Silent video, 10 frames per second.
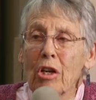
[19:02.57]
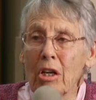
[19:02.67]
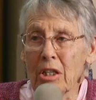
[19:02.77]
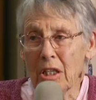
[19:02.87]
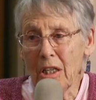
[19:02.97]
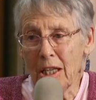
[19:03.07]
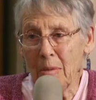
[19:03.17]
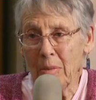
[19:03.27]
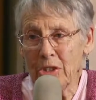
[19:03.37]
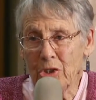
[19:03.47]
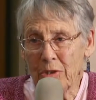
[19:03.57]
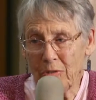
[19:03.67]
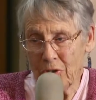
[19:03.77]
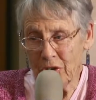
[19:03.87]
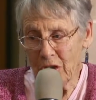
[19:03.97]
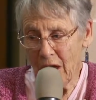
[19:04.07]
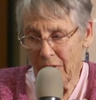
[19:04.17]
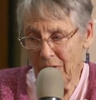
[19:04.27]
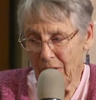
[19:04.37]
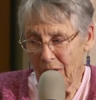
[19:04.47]
garden club when she first
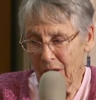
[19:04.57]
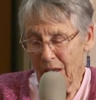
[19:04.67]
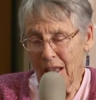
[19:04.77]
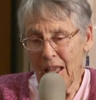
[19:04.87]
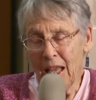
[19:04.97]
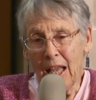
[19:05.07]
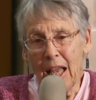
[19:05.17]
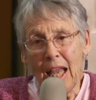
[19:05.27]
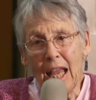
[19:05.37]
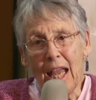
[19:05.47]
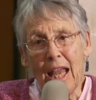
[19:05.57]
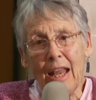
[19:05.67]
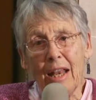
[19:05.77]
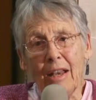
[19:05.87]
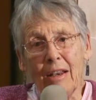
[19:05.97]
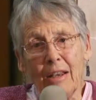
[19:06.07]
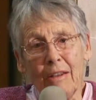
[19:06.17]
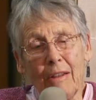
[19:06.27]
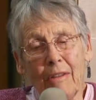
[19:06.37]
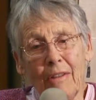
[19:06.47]
got there, and
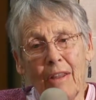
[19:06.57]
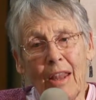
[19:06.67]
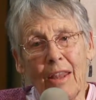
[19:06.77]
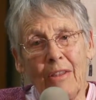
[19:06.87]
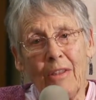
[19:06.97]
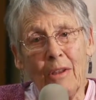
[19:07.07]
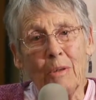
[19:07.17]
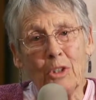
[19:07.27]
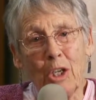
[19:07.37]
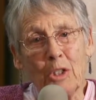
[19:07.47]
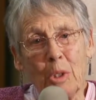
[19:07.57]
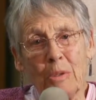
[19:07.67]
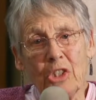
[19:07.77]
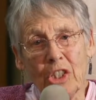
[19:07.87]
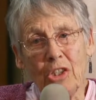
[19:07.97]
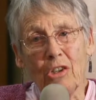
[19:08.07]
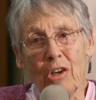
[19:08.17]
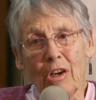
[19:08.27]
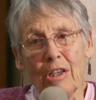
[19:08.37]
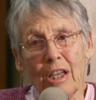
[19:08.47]
there was also a senior
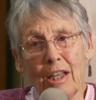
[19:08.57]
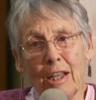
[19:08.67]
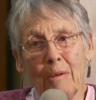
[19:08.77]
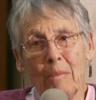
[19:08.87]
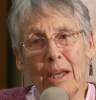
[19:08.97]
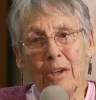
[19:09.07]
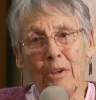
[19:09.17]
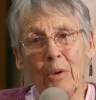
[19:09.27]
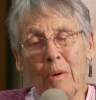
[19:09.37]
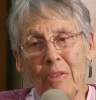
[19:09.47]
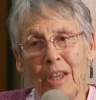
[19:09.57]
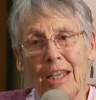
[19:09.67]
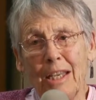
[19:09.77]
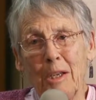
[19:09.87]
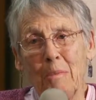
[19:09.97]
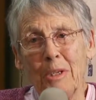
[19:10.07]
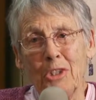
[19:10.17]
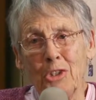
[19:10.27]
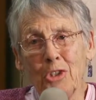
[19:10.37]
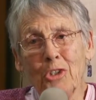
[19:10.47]
garden club. I don't know what they did, but
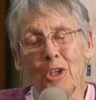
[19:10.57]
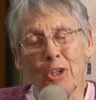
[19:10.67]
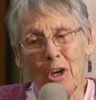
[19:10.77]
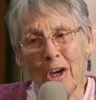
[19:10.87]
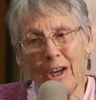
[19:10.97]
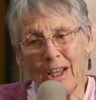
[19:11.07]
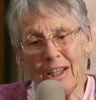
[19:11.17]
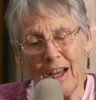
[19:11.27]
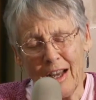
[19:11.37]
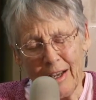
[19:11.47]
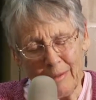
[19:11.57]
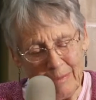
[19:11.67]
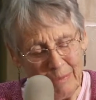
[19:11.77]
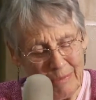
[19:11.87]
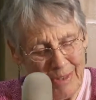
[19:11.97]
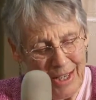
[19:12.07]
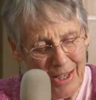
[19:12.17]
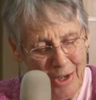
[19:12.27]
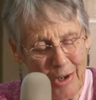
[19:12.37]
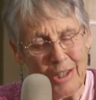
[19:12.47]
the junior gar um,
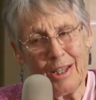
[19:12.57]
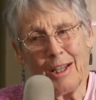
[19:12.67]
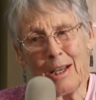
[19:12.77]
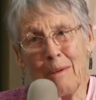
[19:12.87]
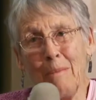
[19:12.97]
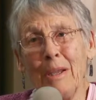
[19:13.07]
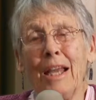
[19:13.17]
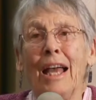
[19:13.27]
garden club,